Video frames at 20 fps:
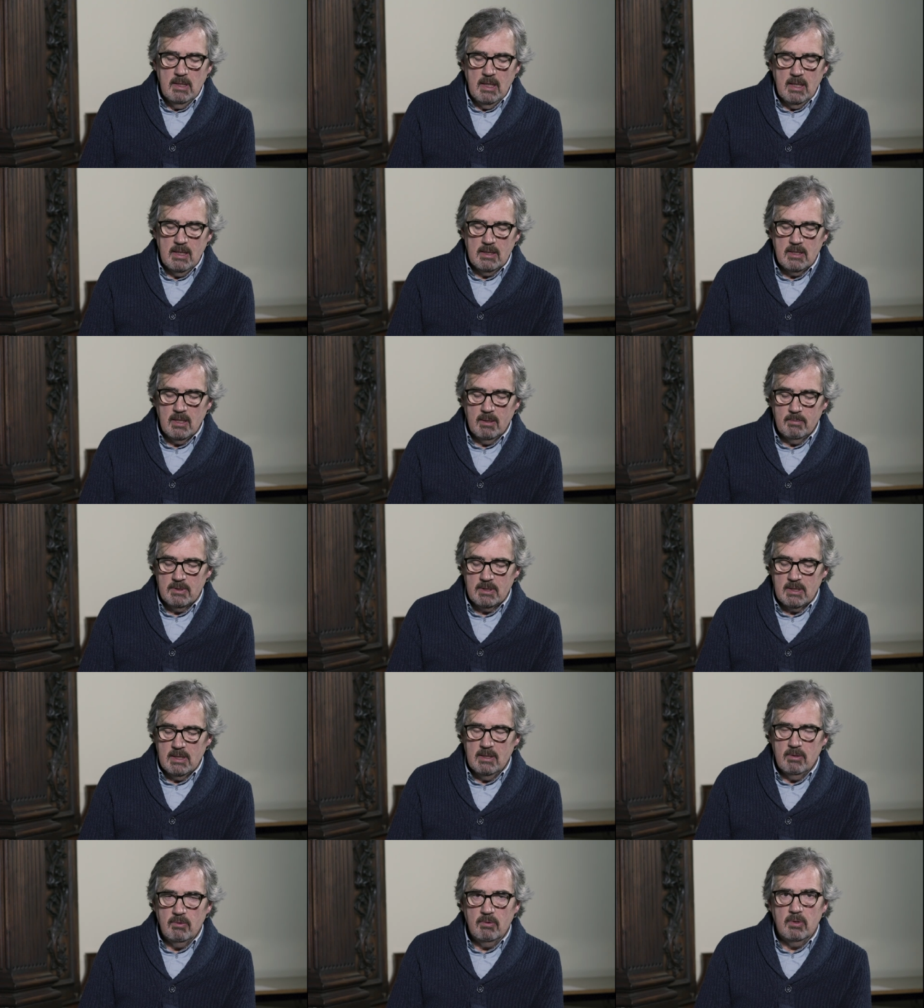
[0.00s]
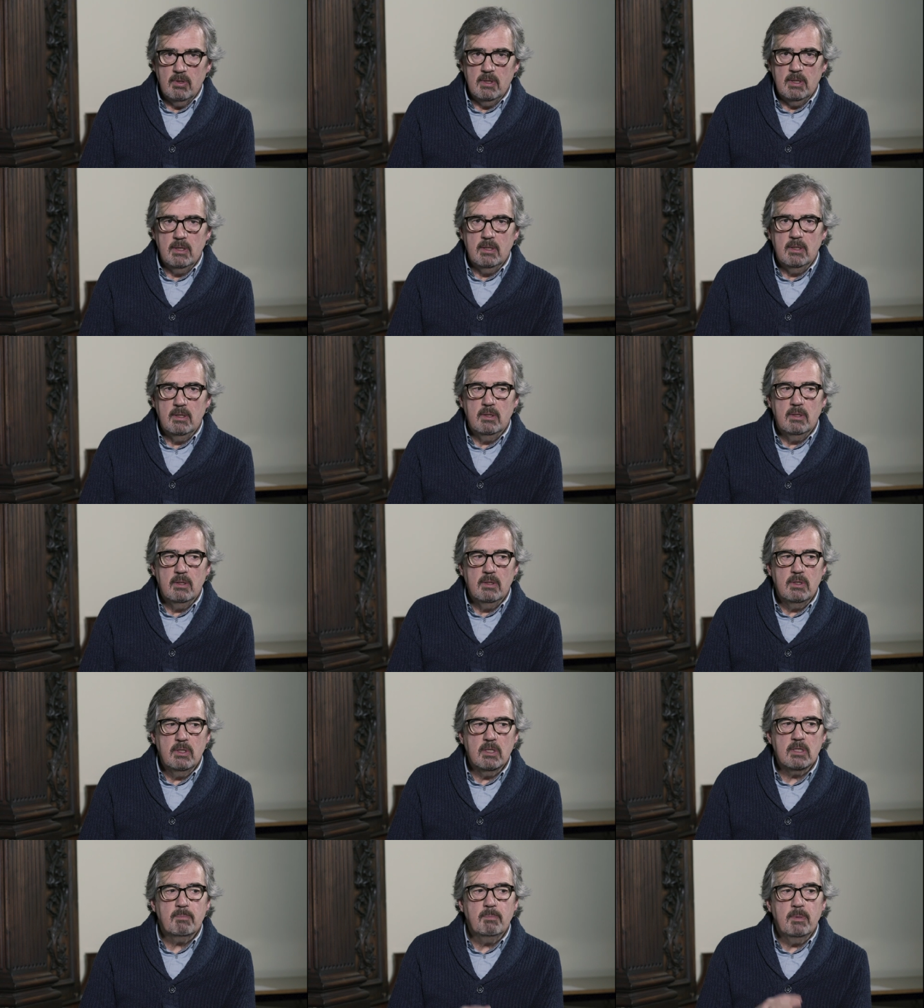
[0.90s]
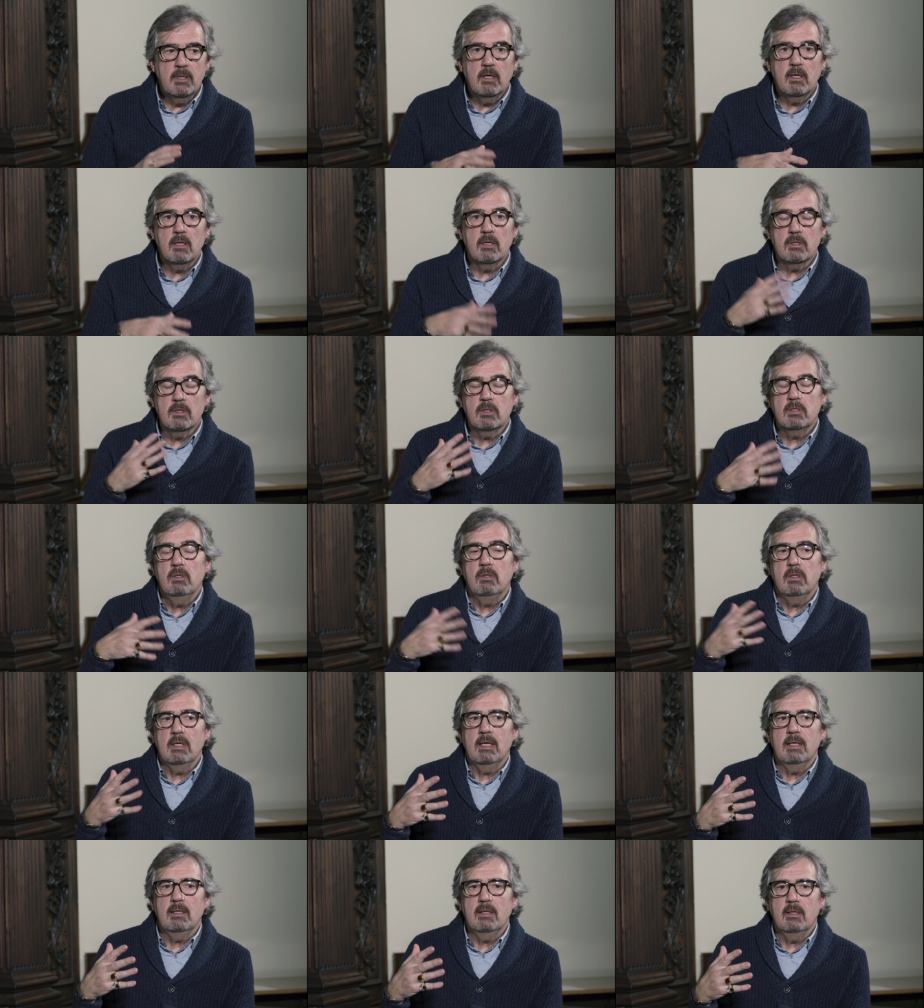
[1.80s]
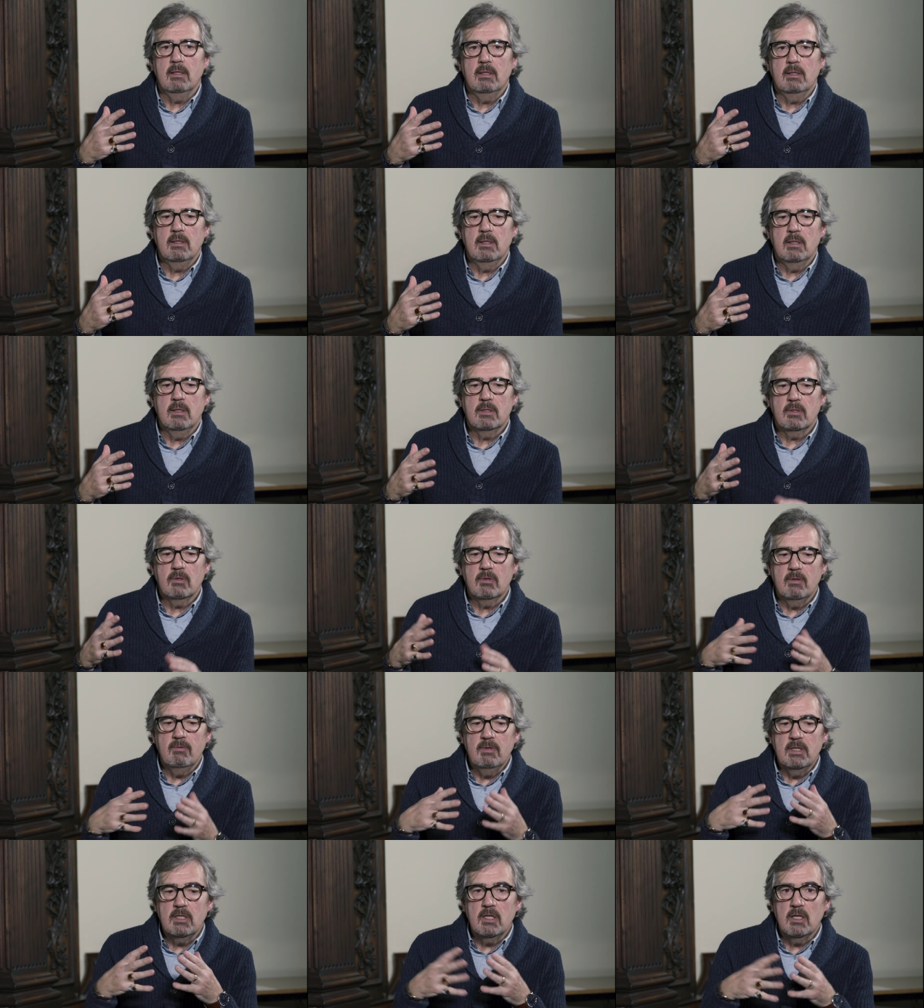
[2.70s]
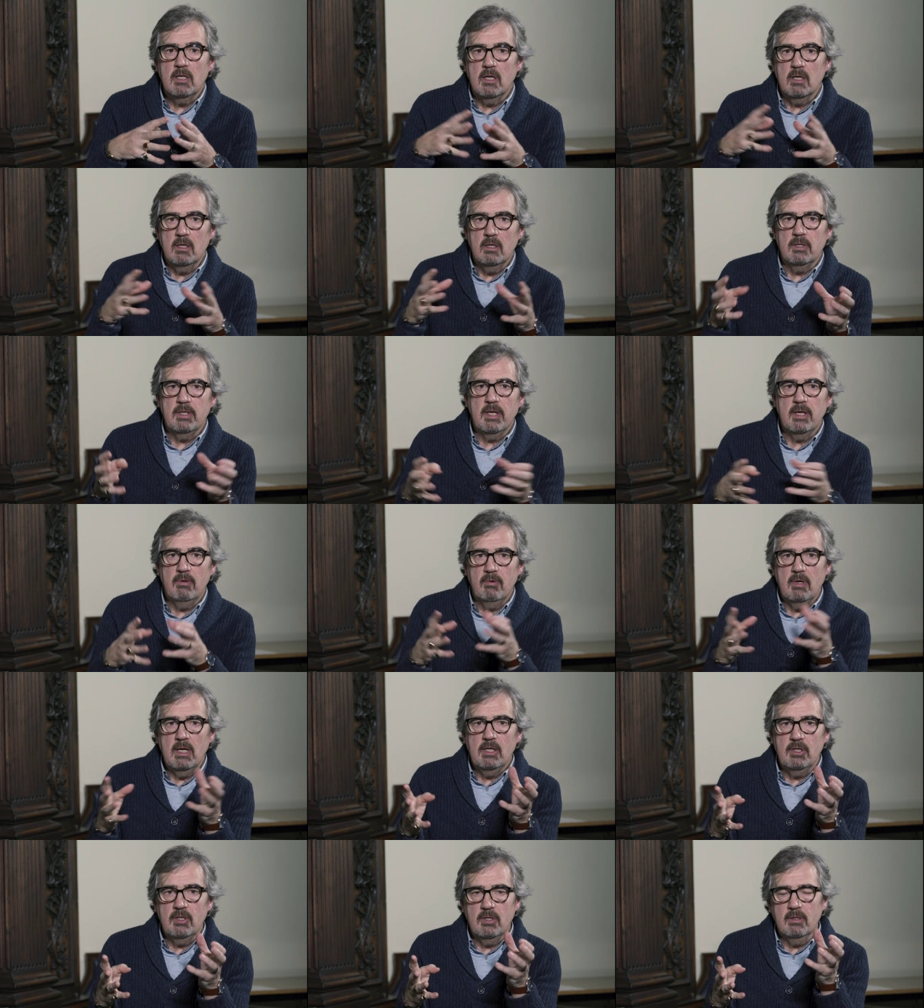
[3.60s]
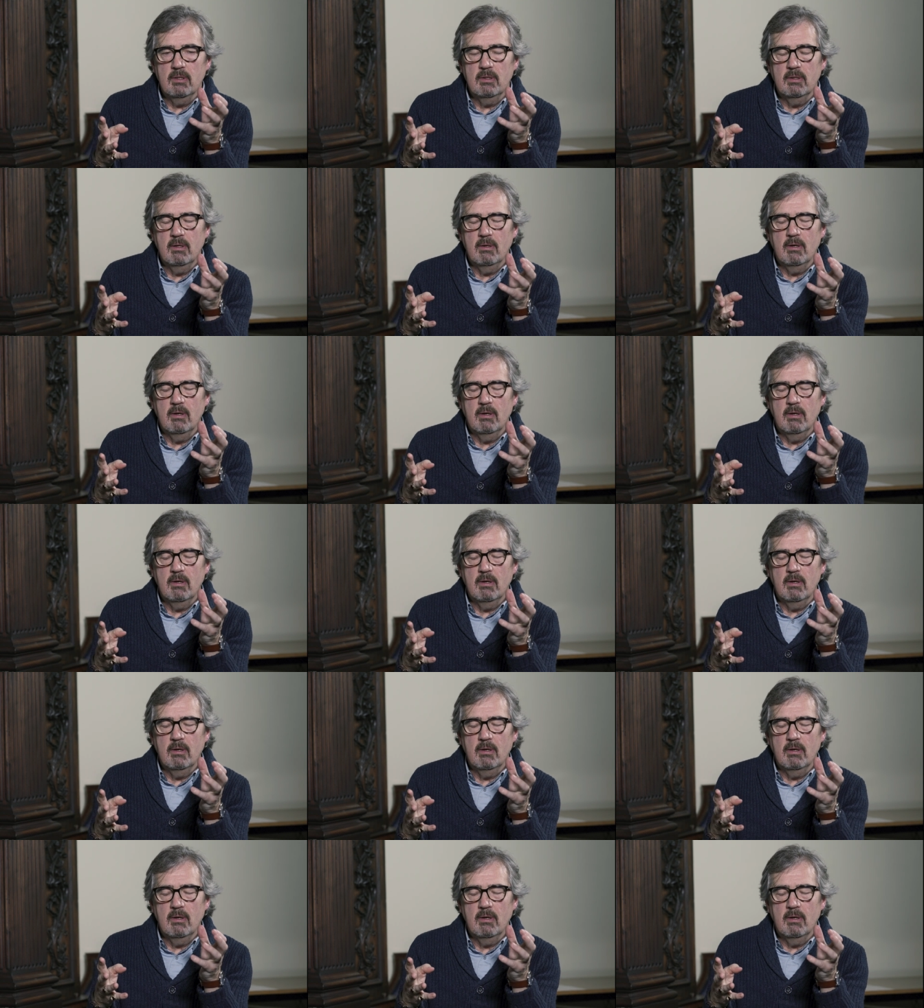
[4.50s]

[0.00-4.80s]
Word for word: uh, Thomas Kilroy just belongs to that sort of eternal generation